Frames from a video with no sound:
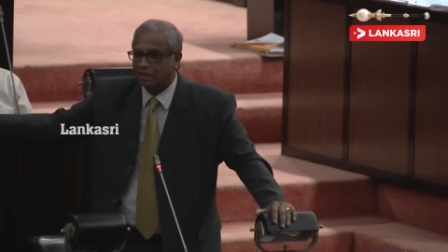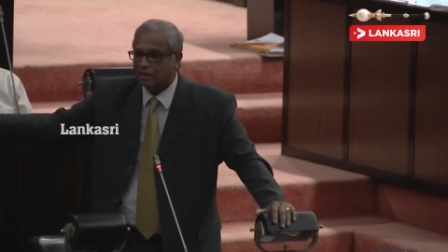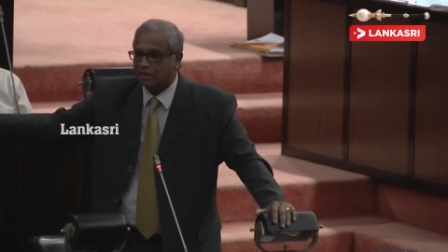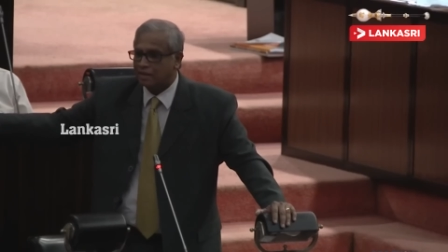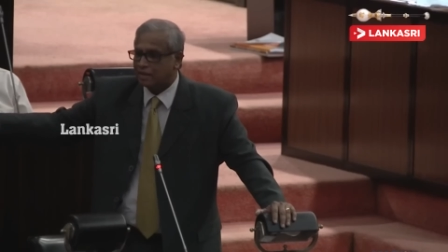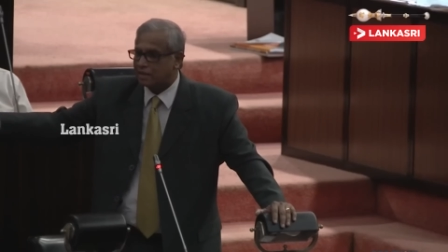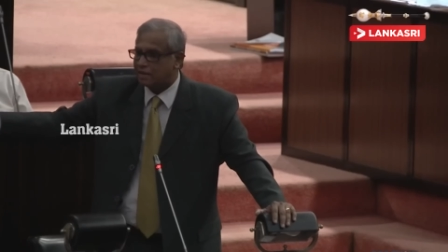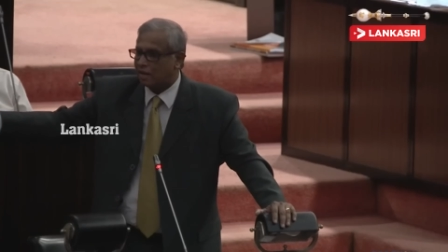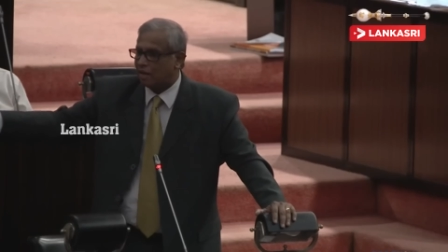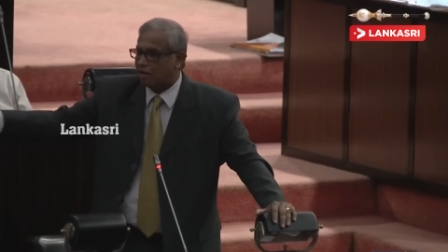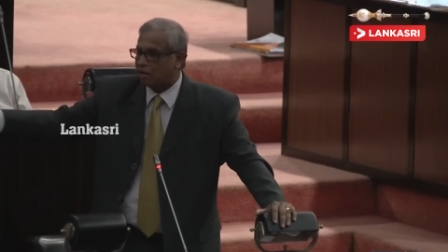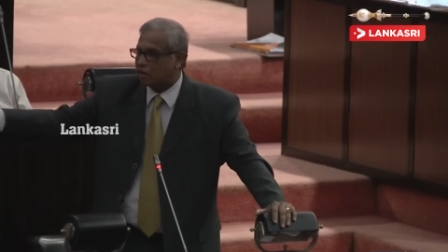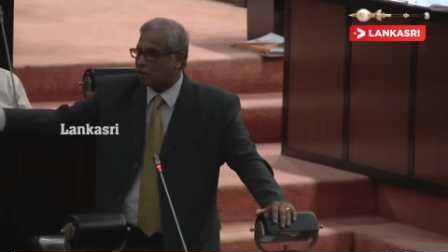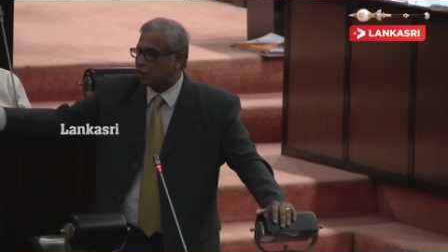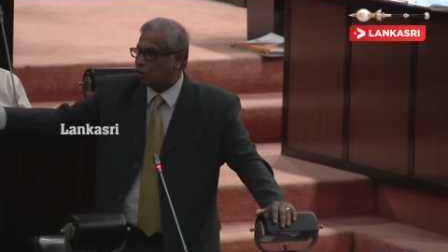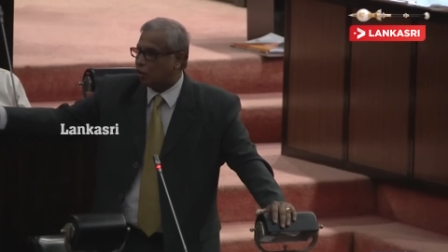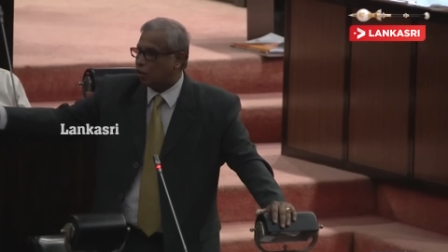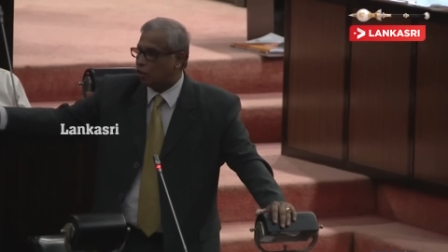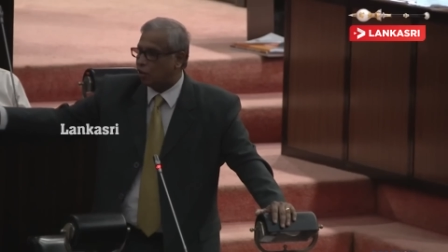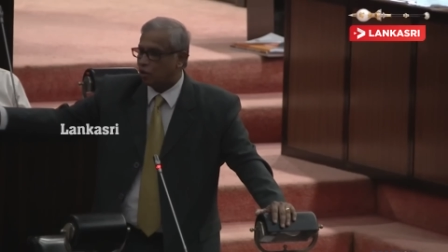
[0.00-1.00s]
Just hours
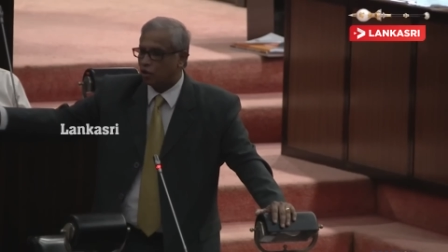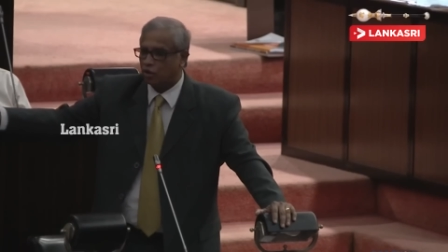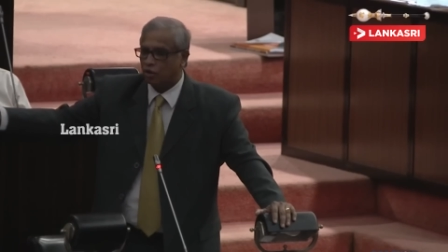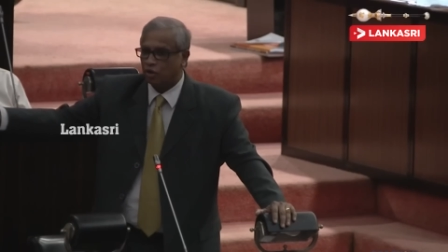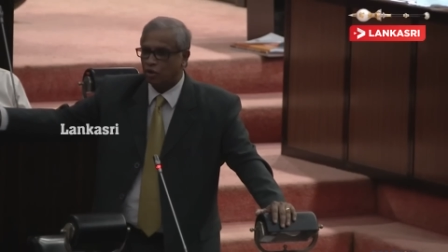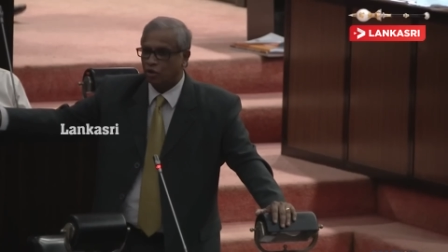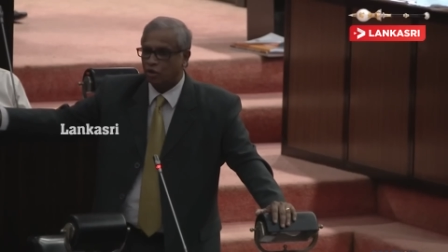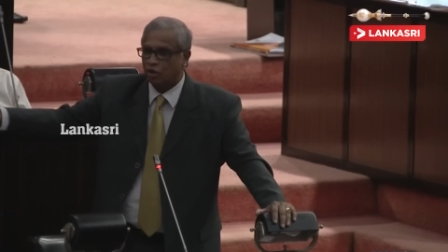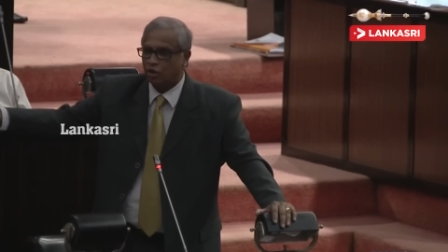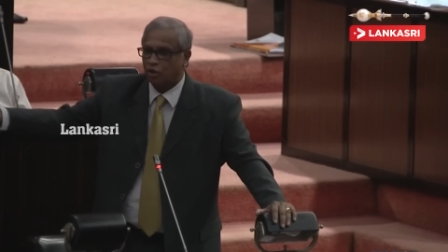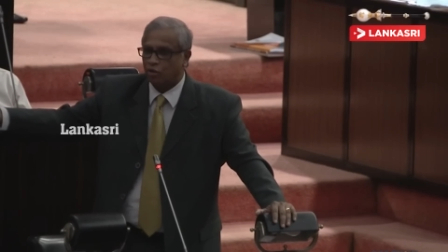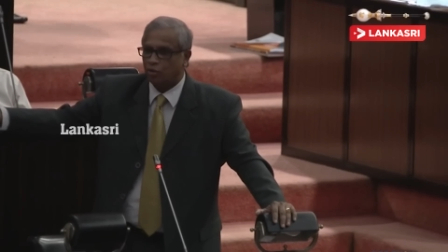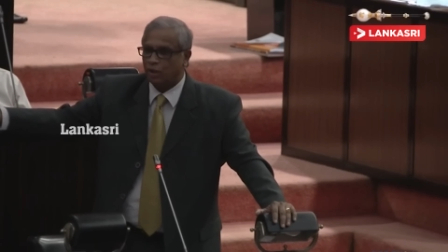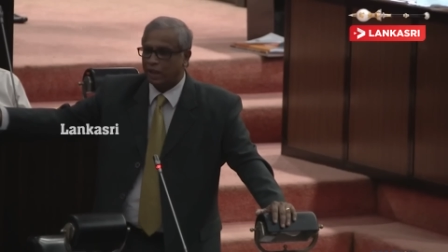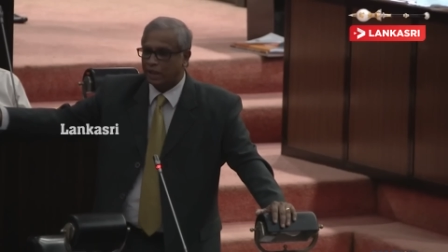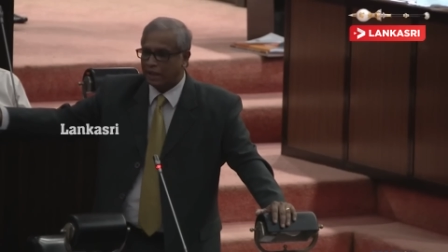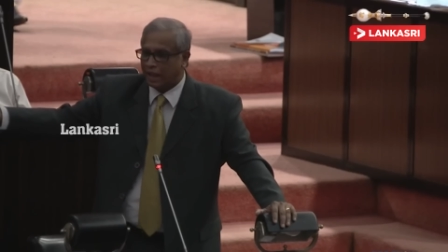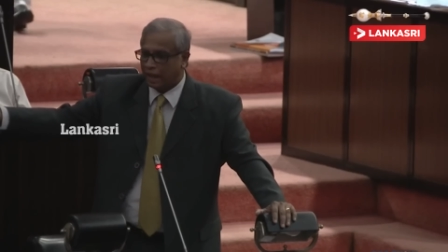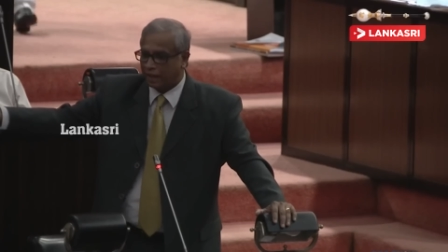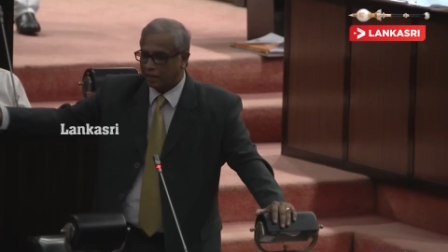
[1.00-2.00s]
ago, you
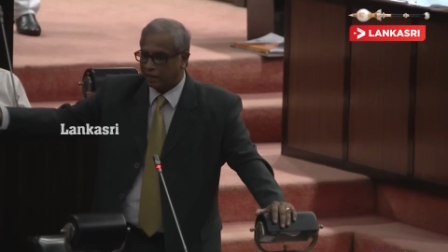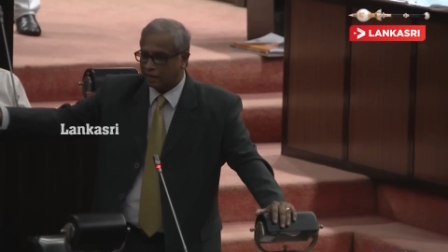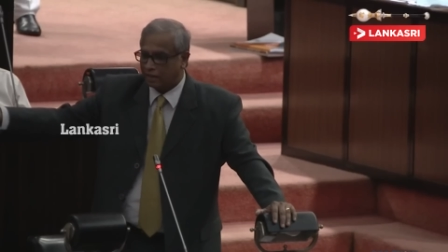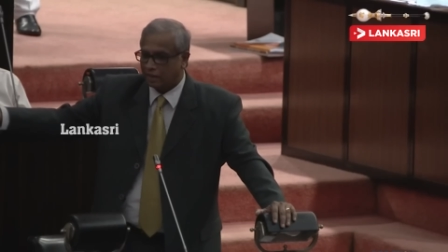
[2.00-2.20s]
did that.